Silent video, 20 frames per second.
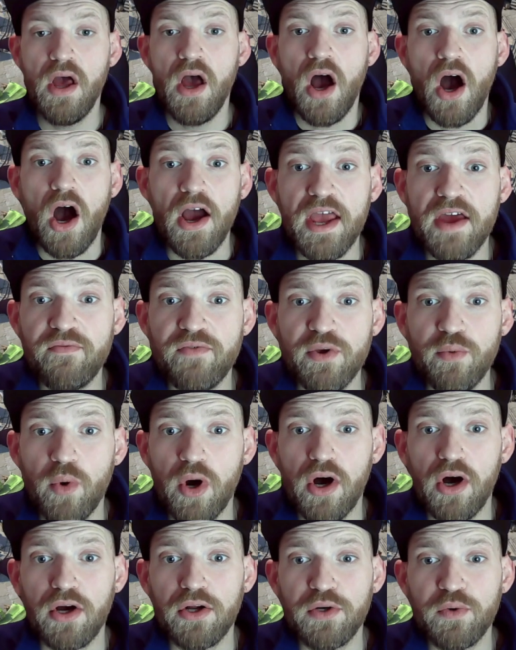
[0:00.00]
Hi
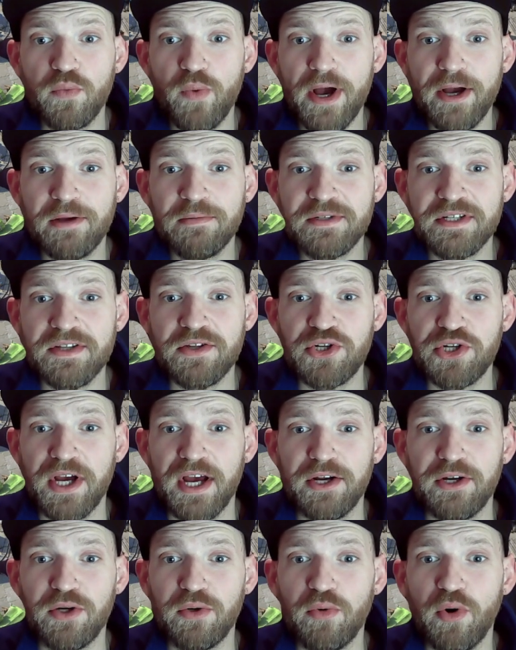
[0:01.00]
everyone, welcome to the
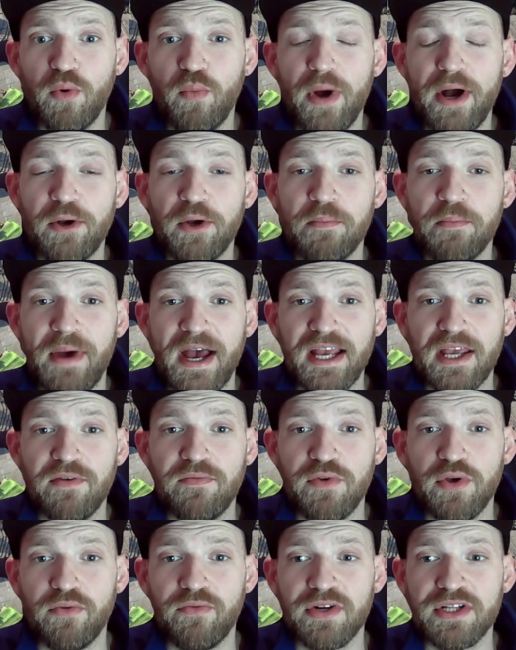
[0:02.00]
channel, or welcome back
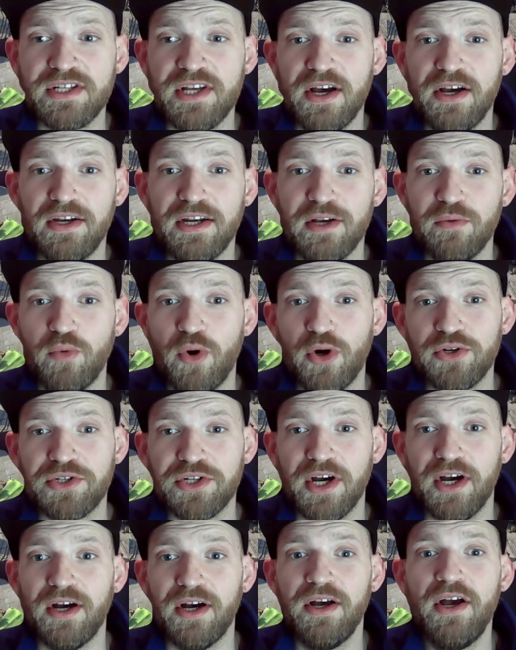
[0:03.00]
if you're a returning
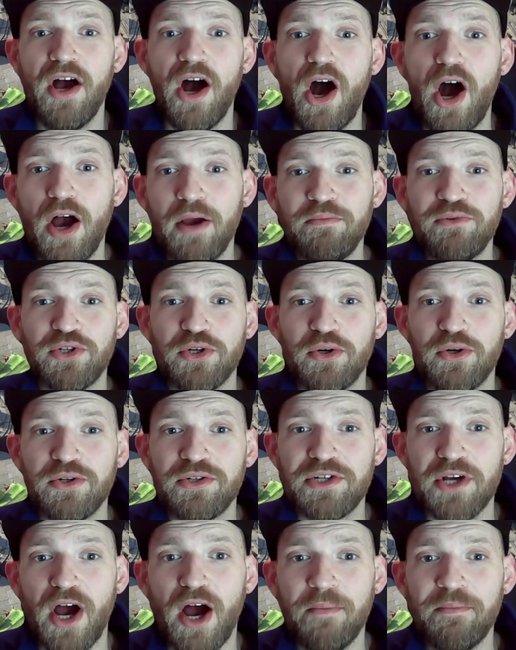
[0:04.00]
watcher. I'm
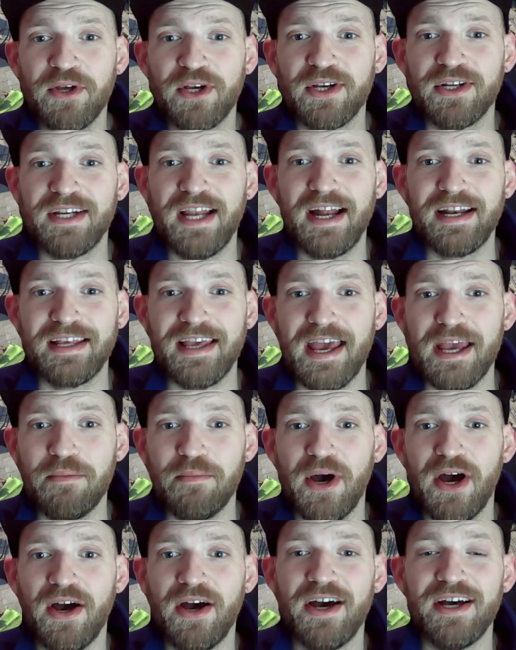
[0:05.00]
George, I'm the Good Lad
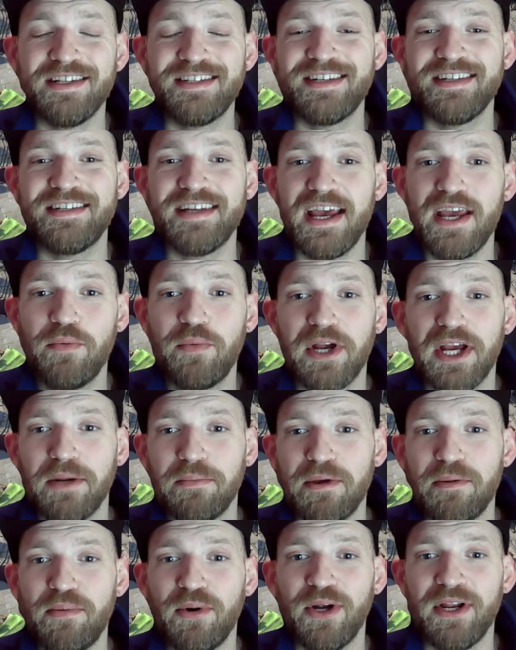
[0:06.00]
Gamer, and today we're going
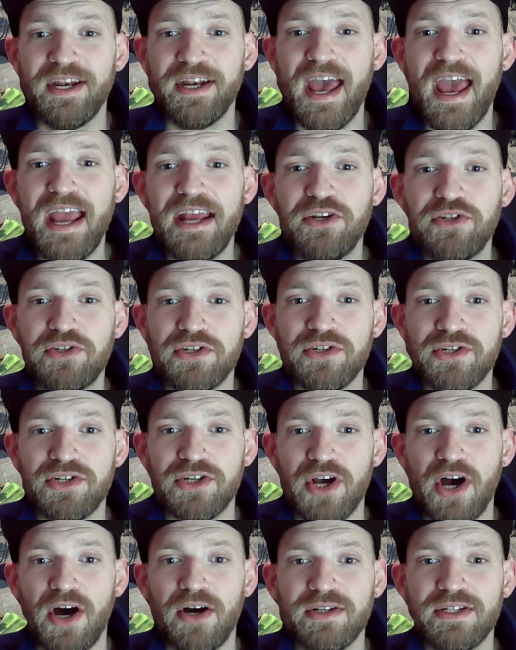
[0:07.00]
to be pulling Ancient
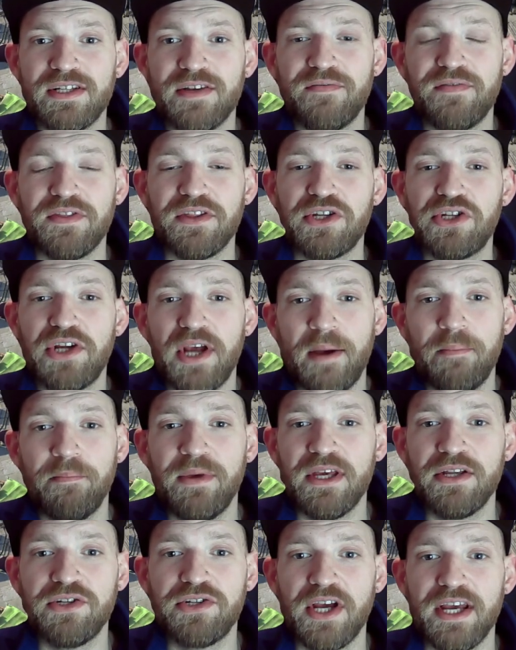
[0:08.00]
Shards for the
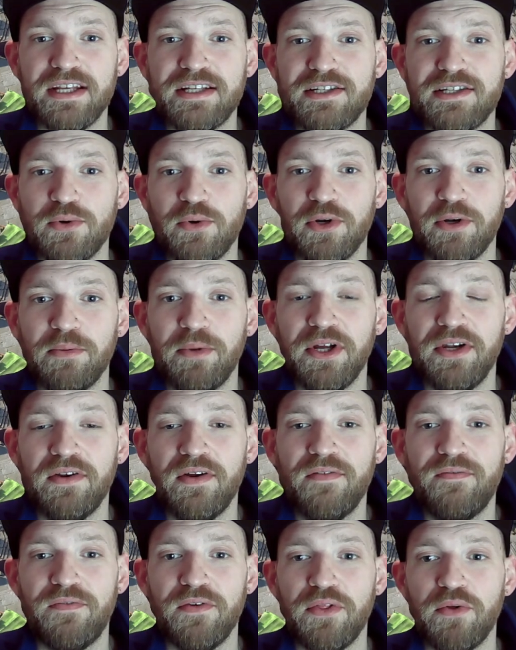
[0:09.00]
Champion Chase
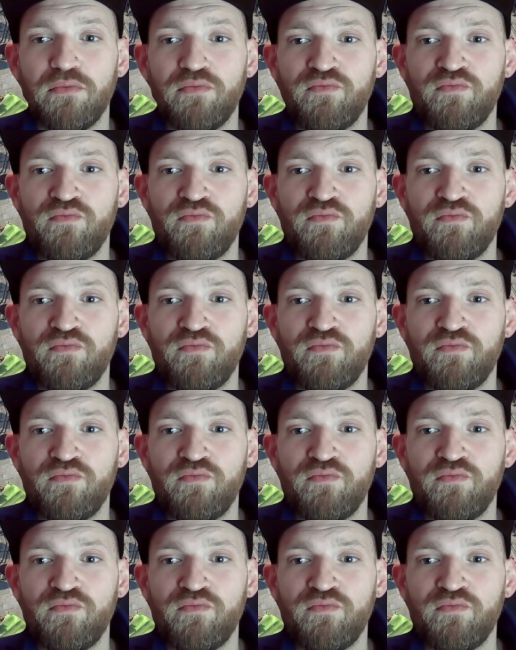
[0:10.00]
tournament for the